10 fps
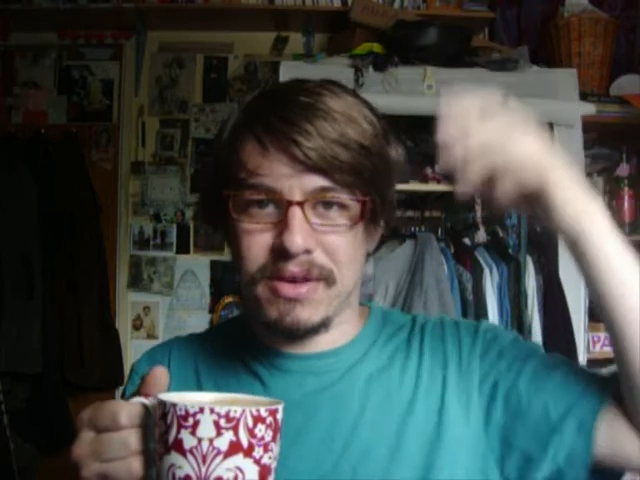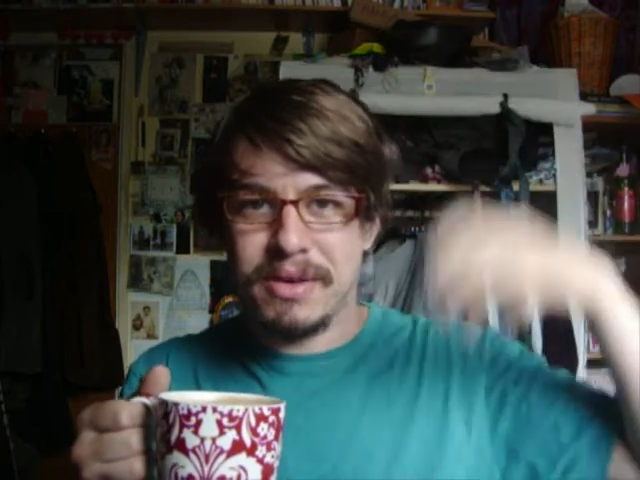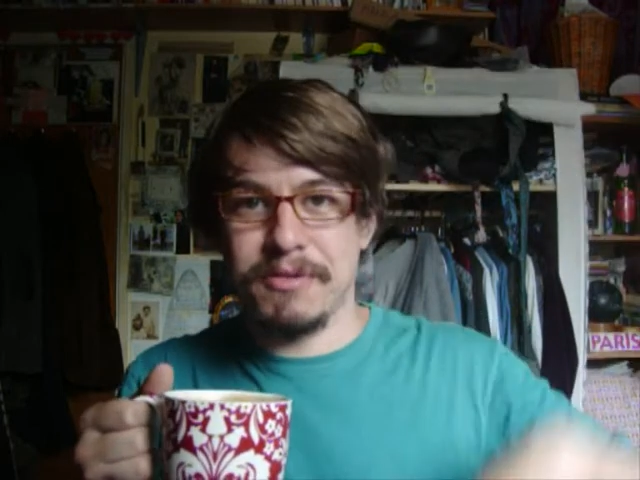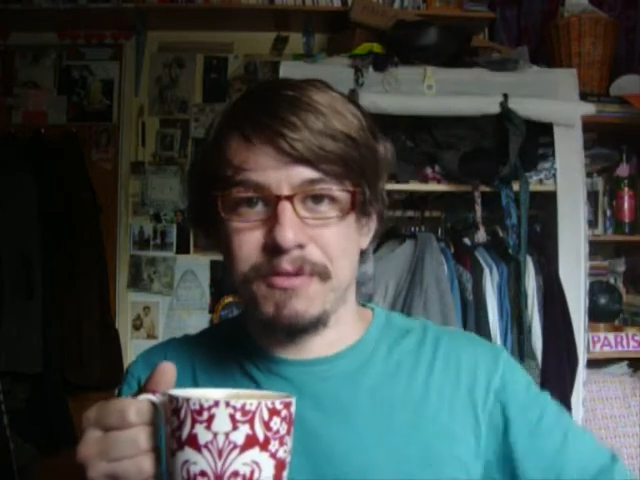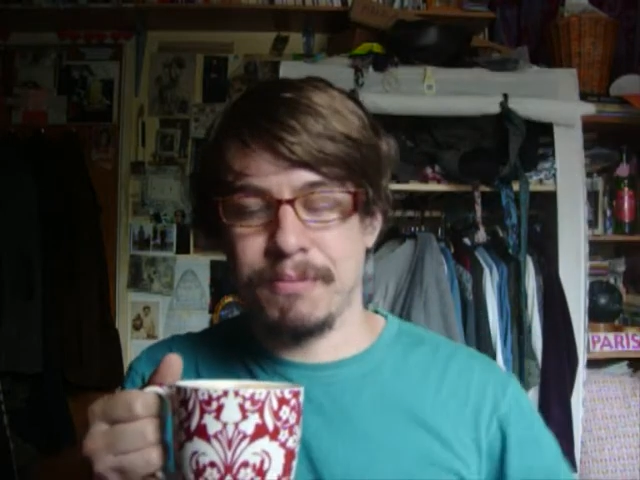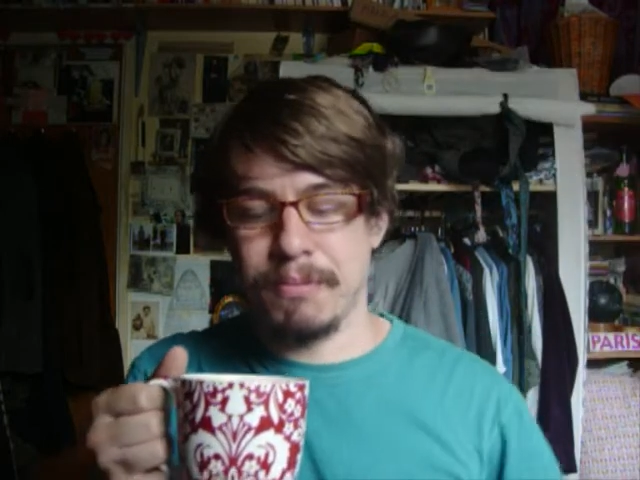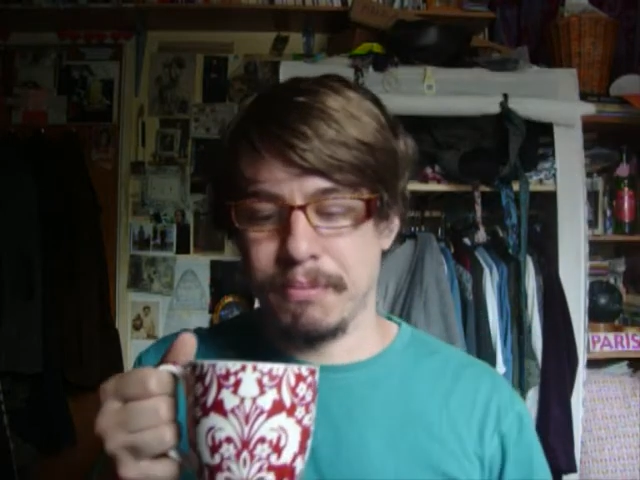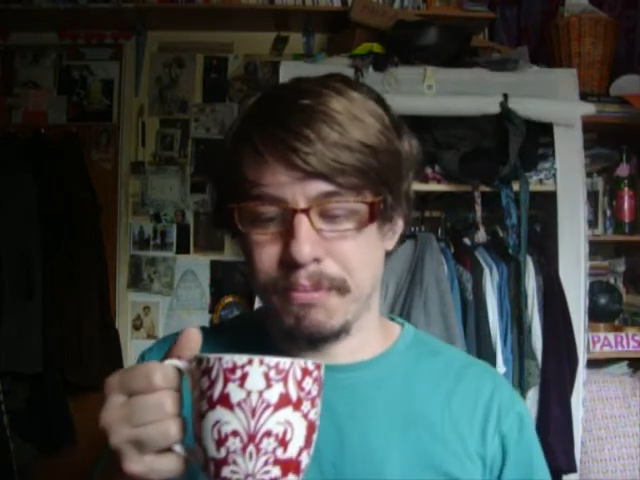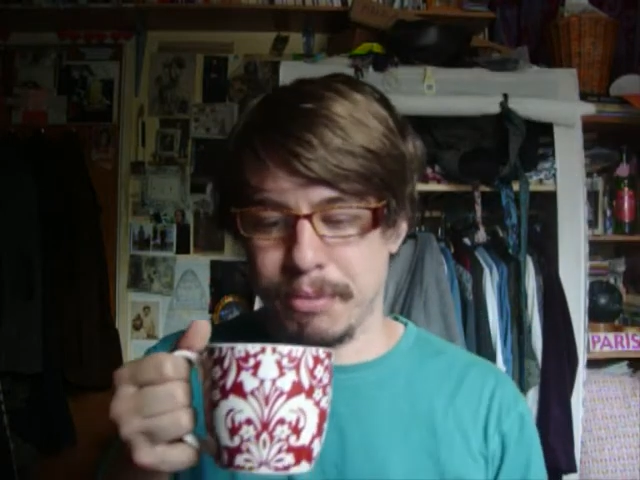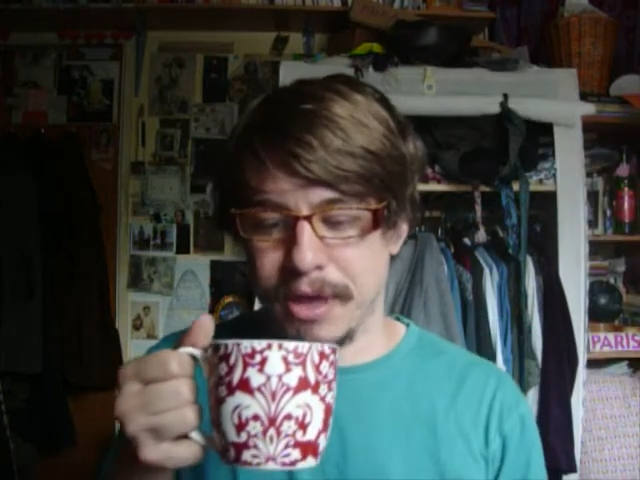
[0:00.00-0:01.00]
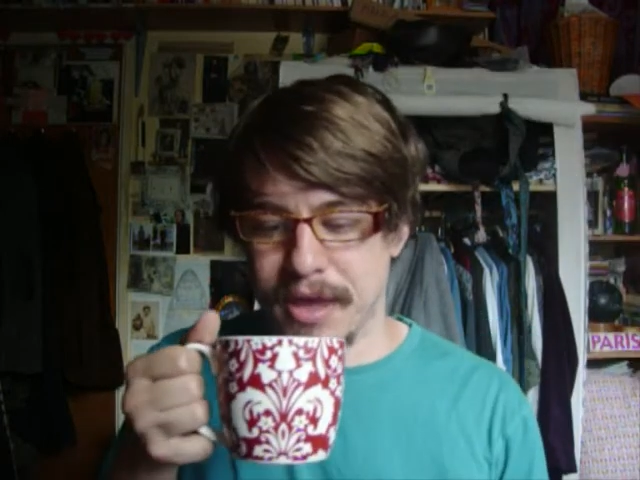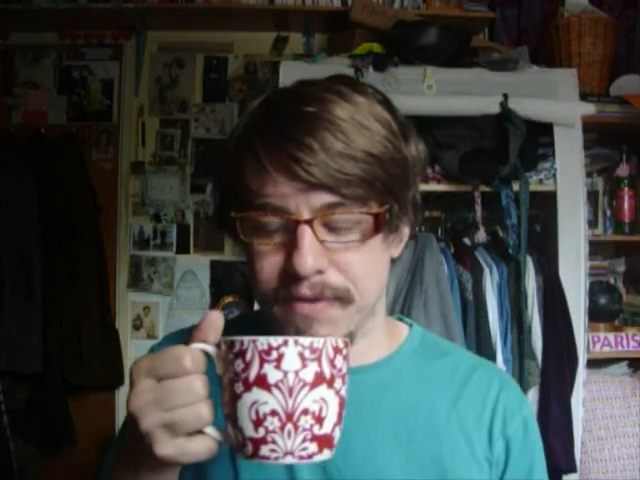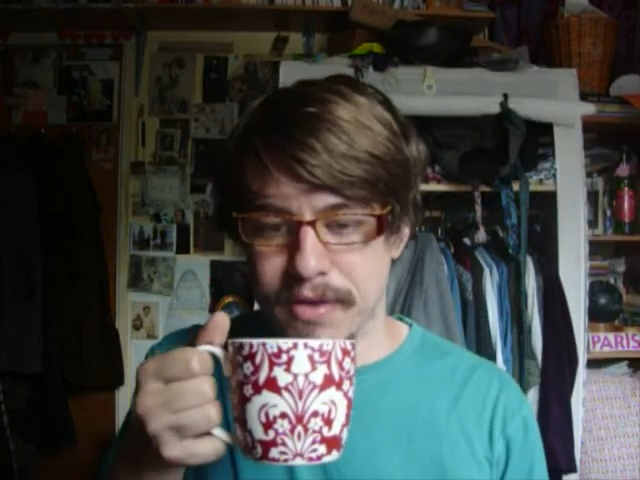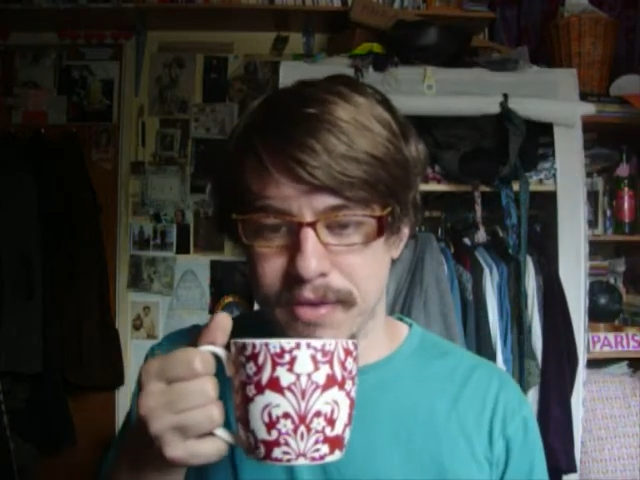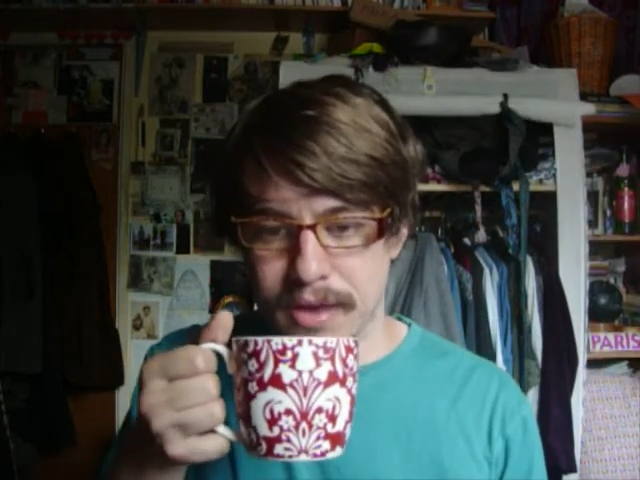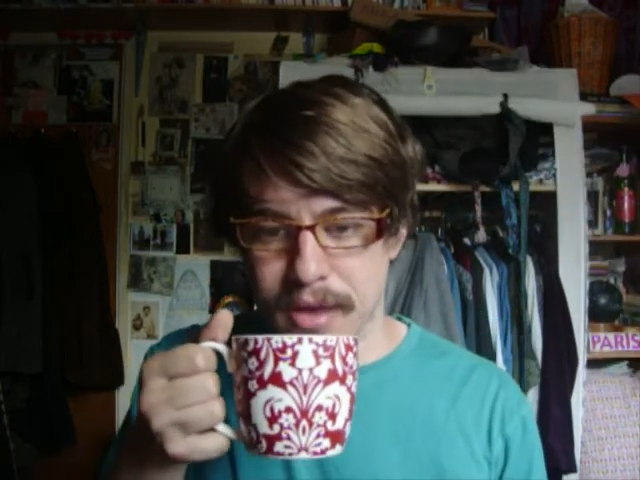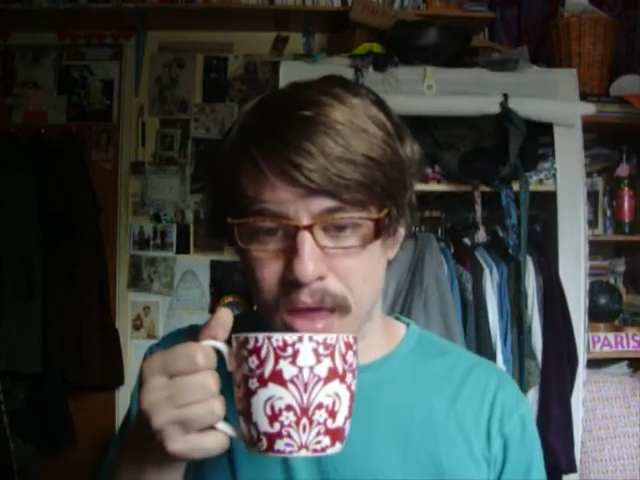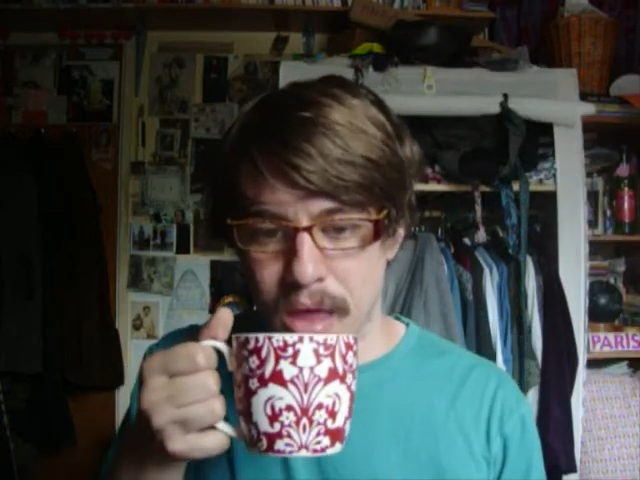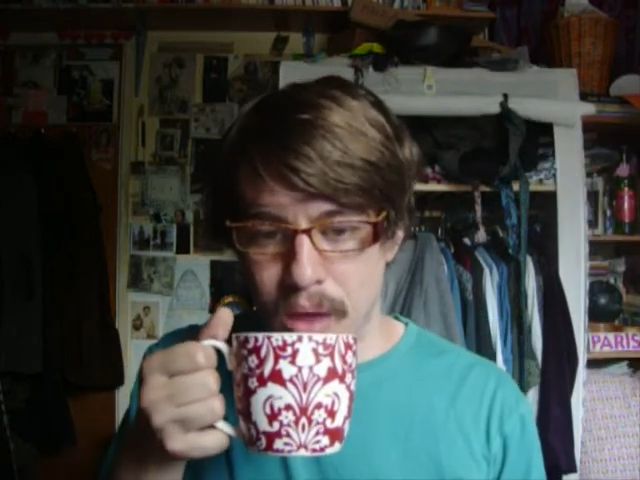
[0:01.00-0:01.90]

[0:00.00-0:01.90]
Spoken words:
kind of behaviour thing.